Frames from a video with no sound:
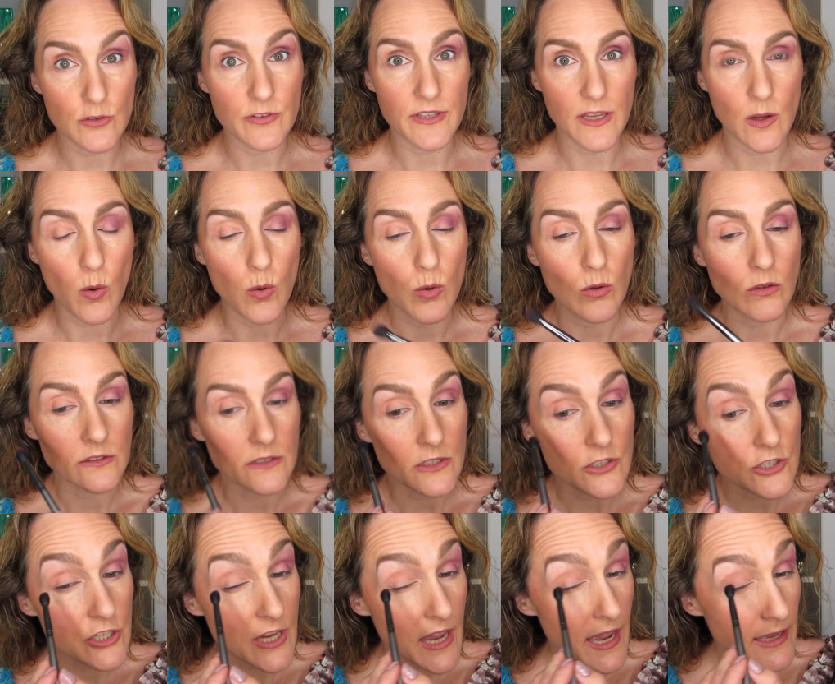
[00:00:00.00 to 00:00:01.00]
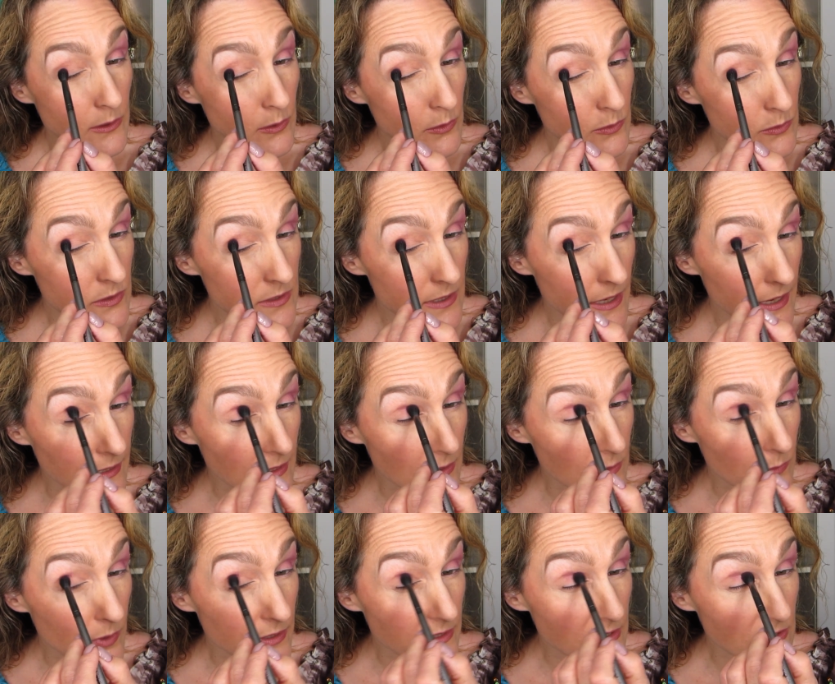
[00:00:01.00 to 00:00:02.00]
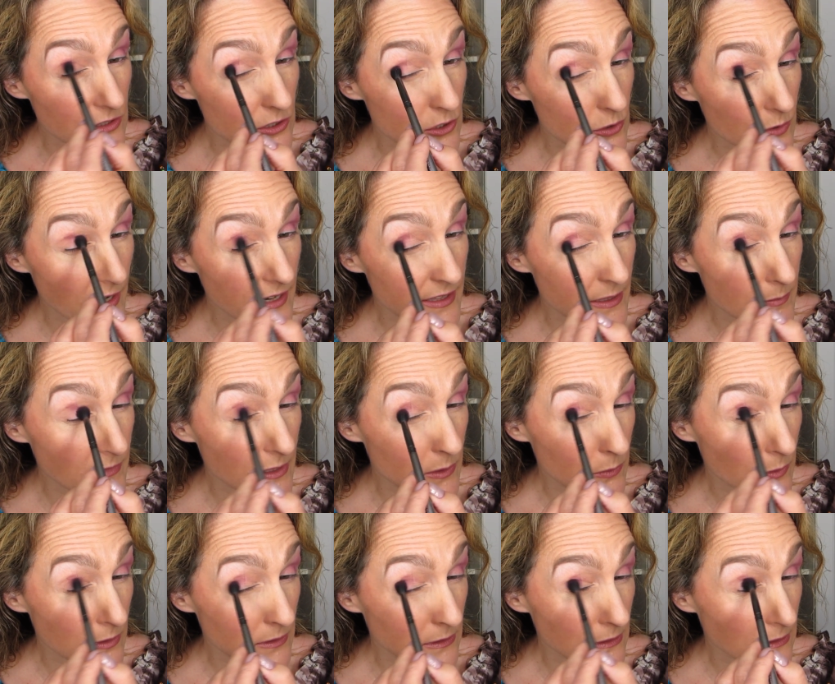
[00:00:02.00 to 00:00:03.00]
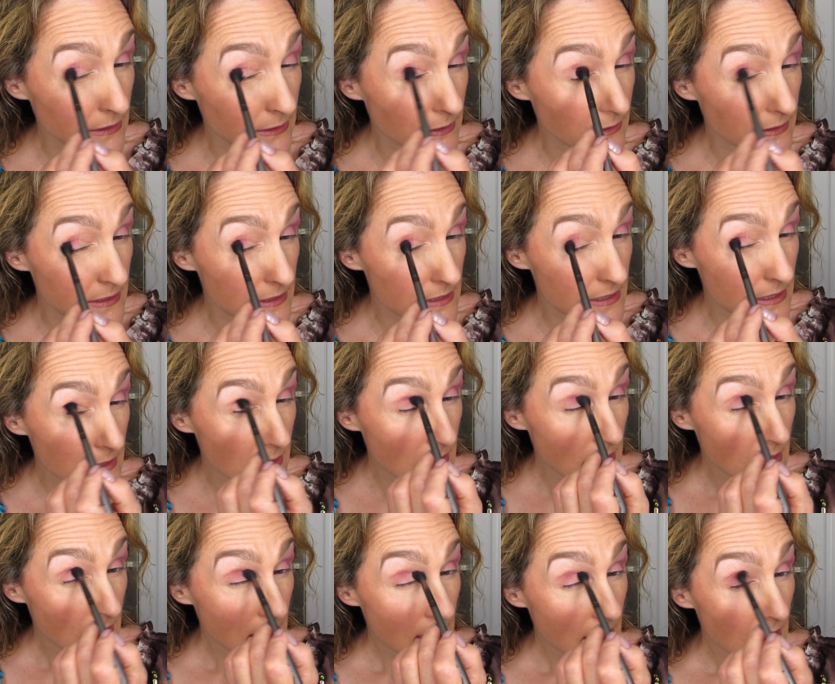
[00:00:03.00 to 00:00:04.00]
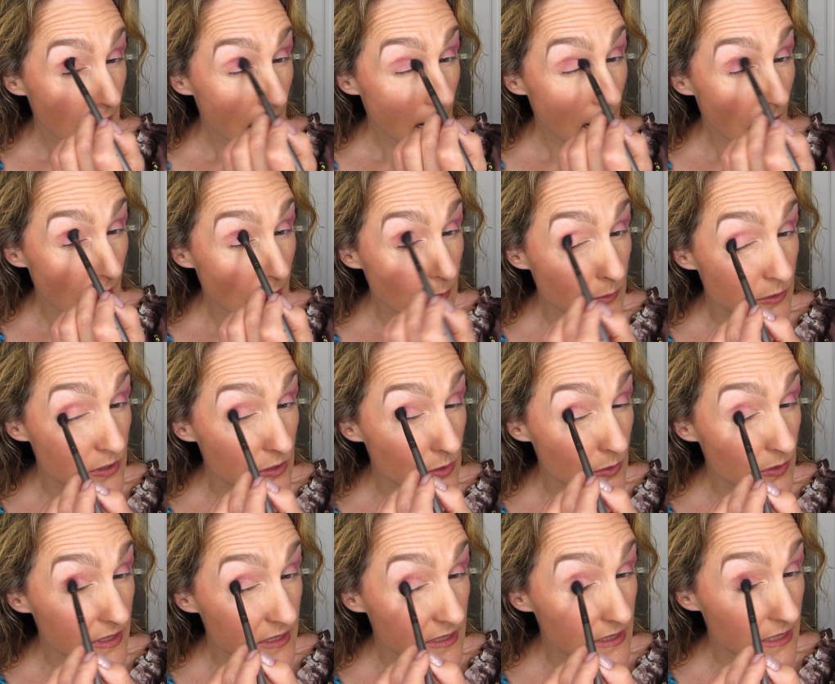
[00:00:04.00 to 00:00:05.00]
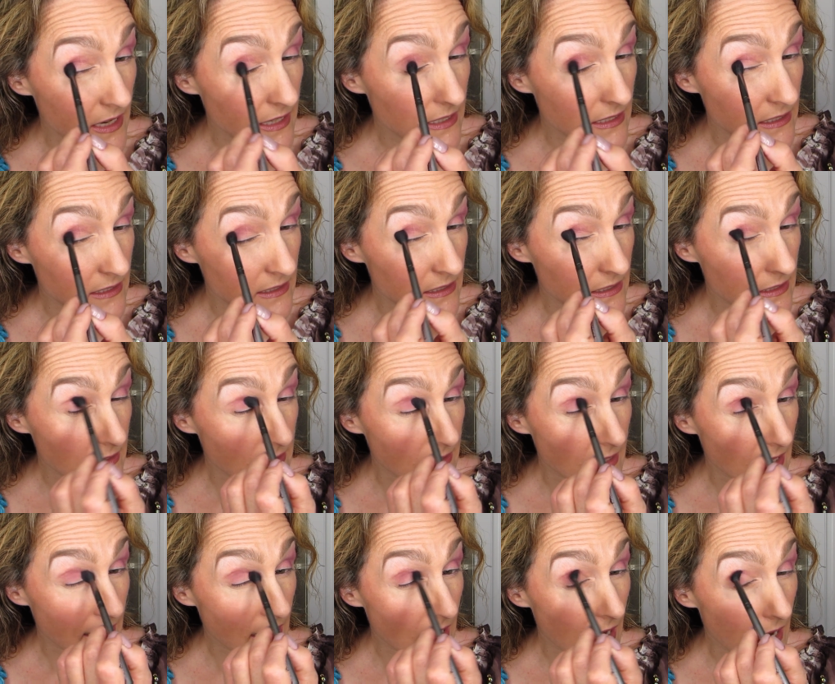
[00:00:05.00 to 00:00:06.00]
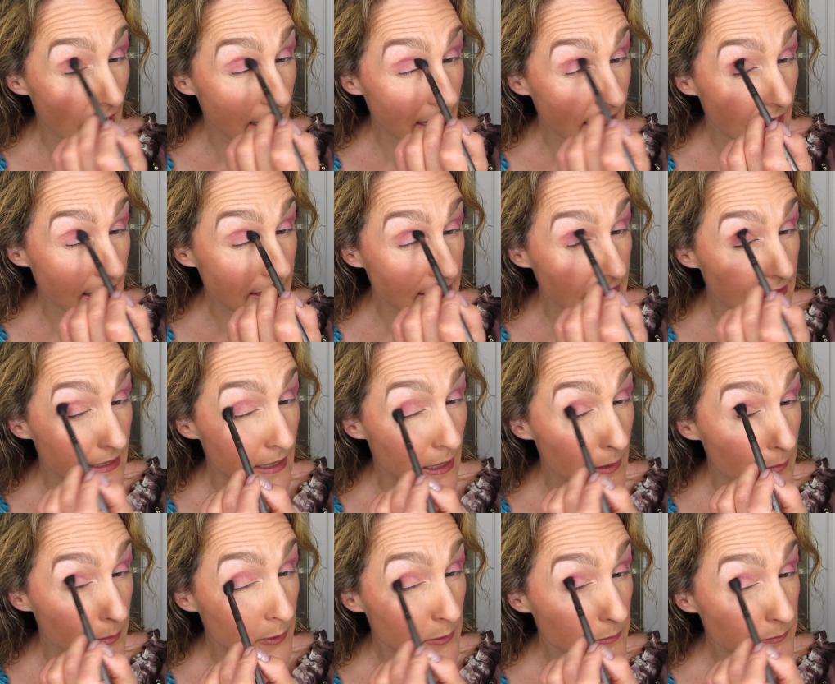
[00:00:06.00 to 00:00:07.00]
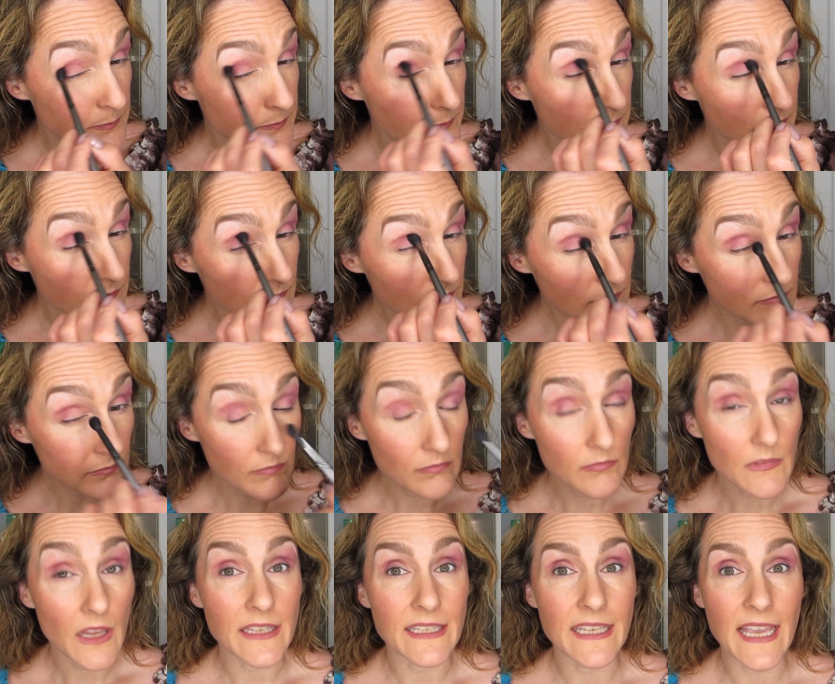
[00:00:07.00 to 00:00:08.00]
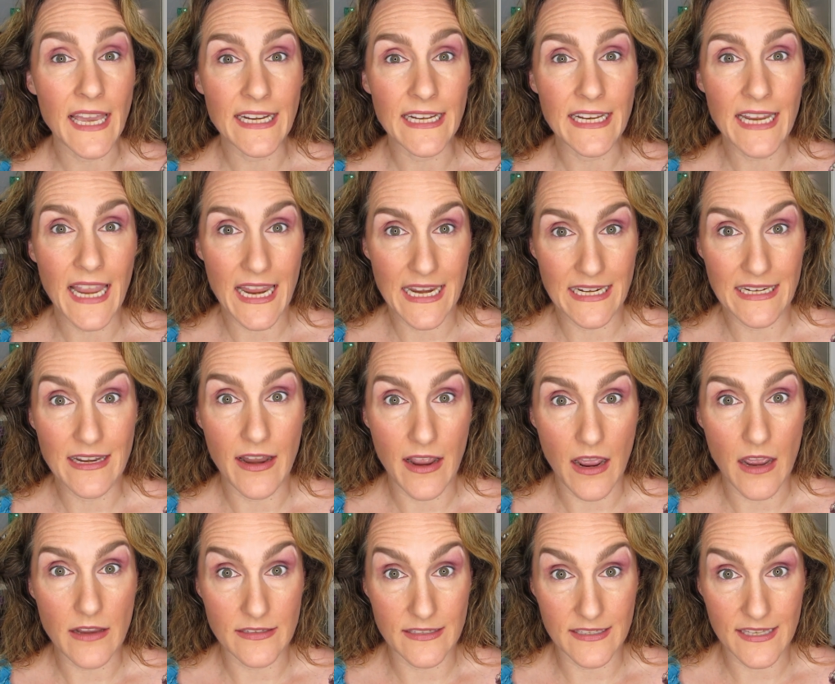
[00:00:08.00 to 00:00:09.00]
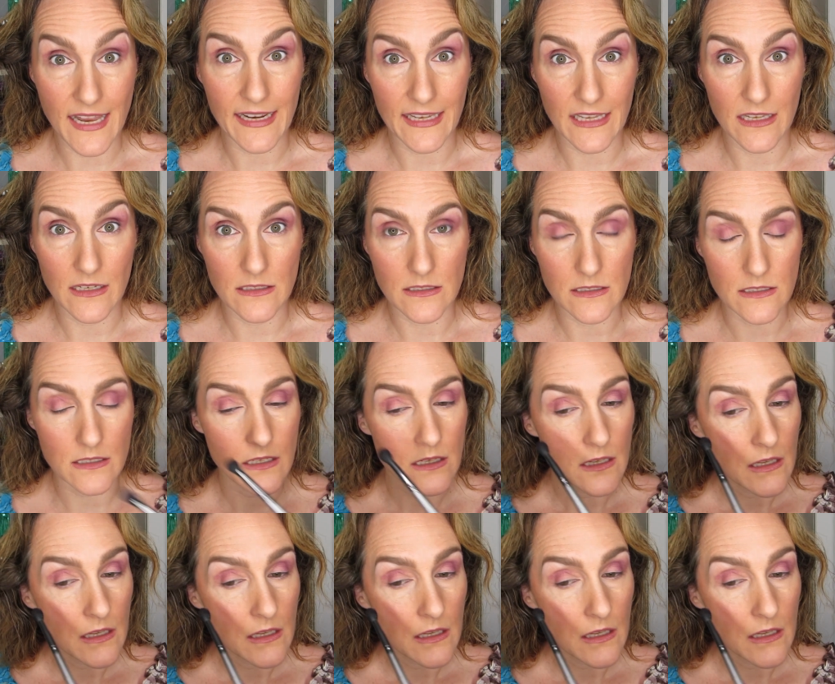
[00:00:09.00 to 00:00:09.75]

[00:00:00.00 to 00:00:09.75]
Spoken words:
are the old shadows, and I wanted to try them. They were on clearance. I was so excited that I ended up getting in a second